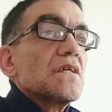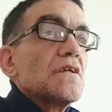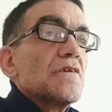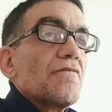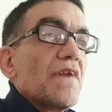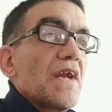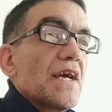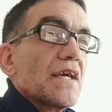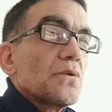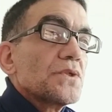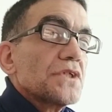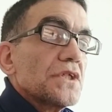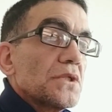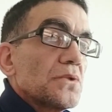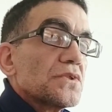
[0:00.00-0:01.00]
of
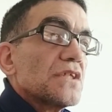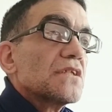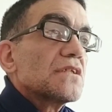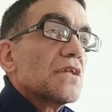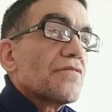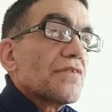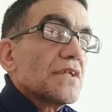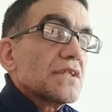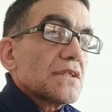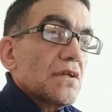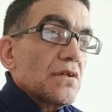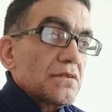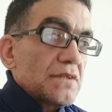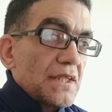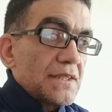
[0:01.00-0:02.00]
language use in different
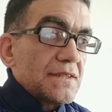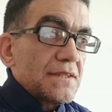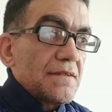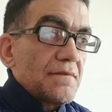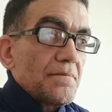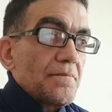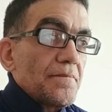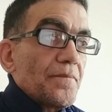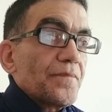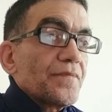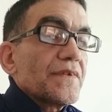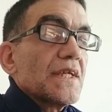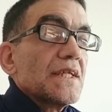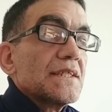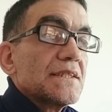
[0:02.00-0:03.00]
contexts.
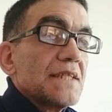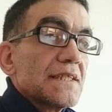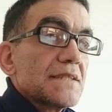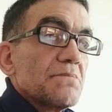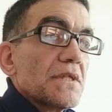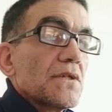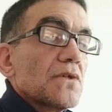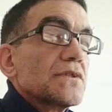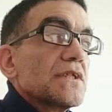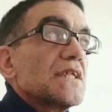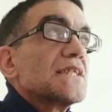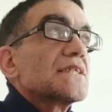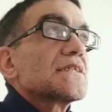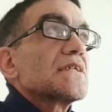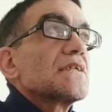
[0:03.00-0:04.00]
This method
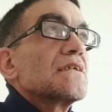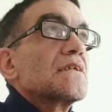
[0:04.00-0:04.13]
is